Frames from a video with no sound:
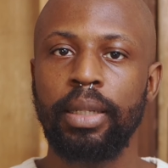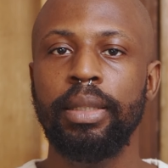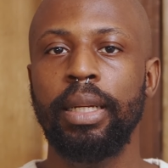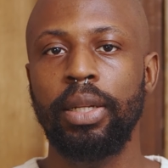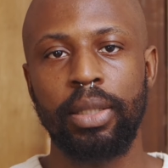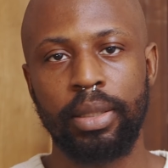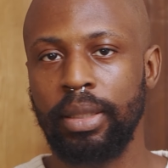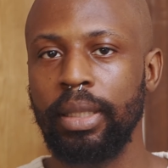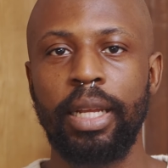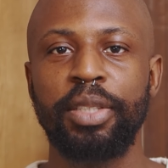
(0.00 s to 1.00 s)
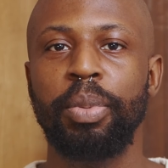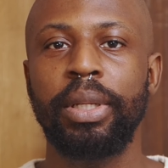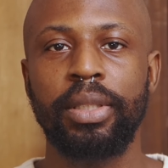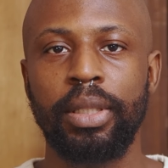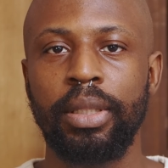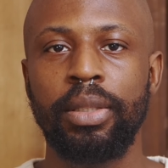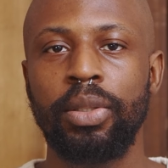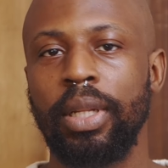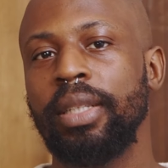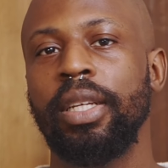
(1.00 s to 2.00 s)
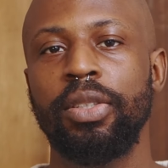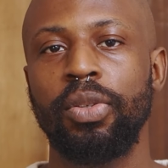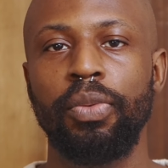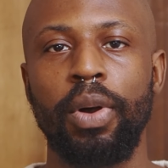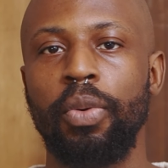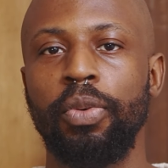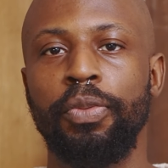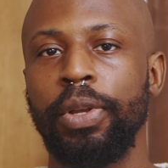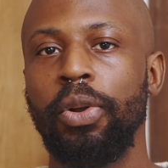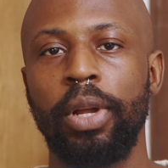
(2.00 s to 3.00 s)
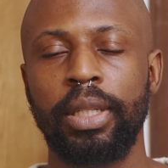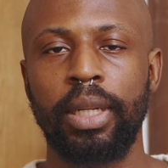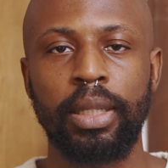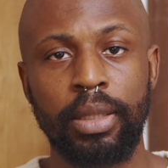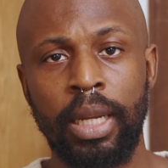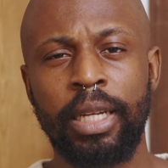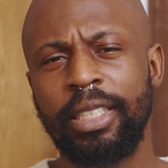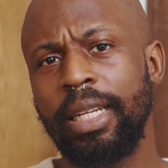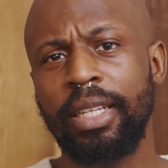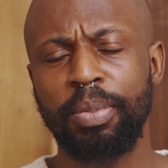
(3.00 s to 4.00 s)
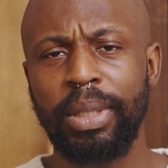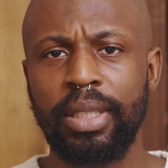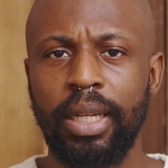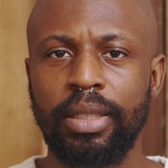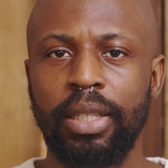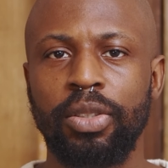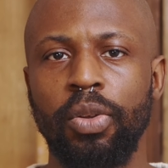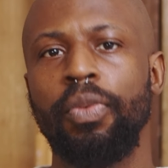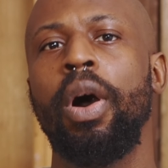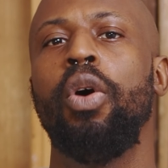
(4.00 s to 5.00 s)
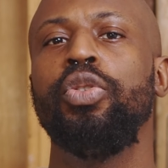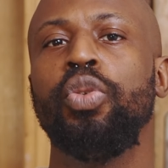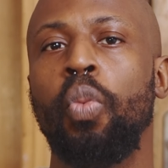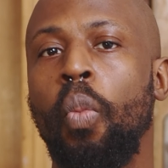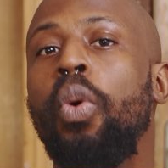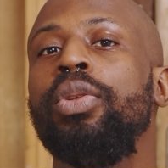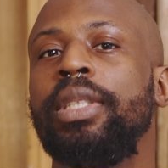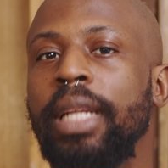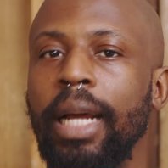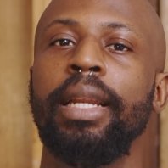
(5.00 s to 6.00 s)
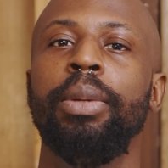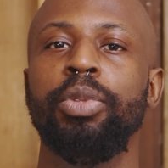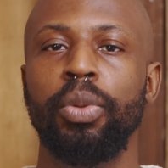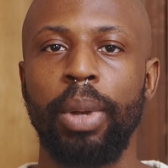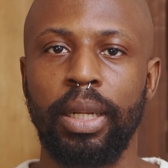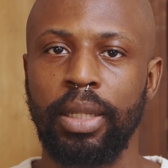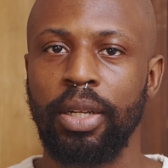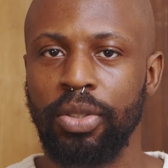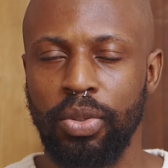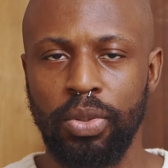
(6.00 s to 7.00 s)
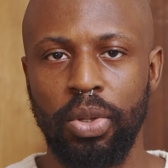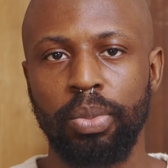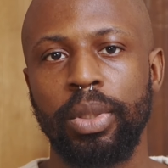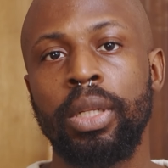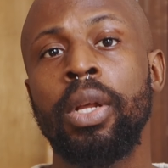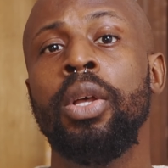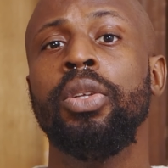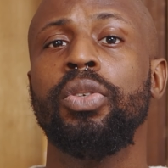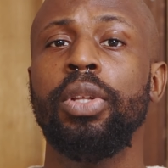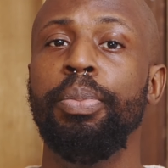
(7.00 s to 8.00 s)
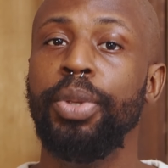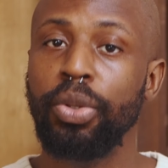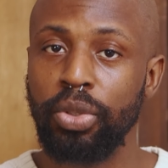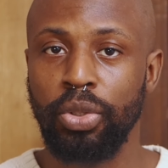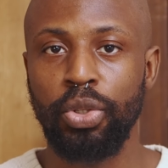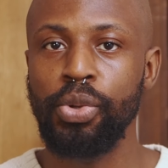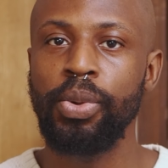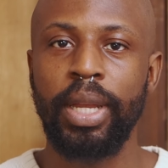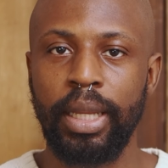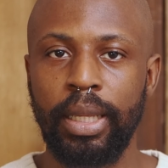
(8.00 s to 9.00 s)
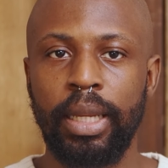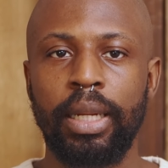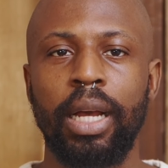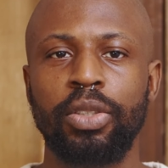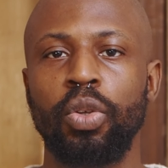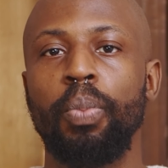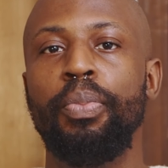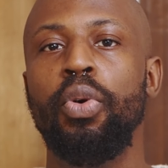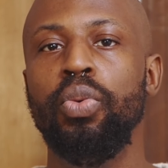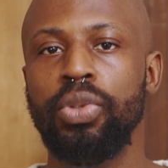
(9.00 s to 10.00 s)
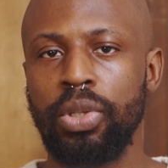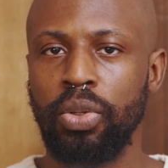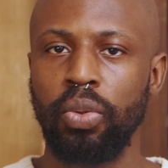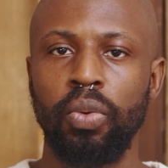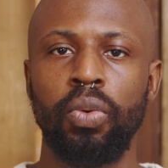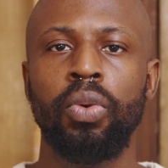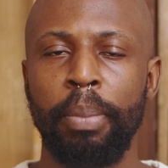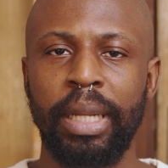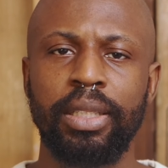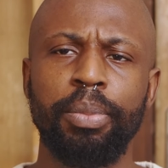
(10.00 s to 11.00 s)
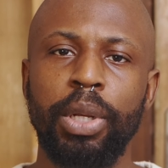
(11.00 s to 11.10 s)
Then the next person that takes over will figure it out. The next person that takes over also wants their name to be attached to something. So they build new again as opposed to maintain.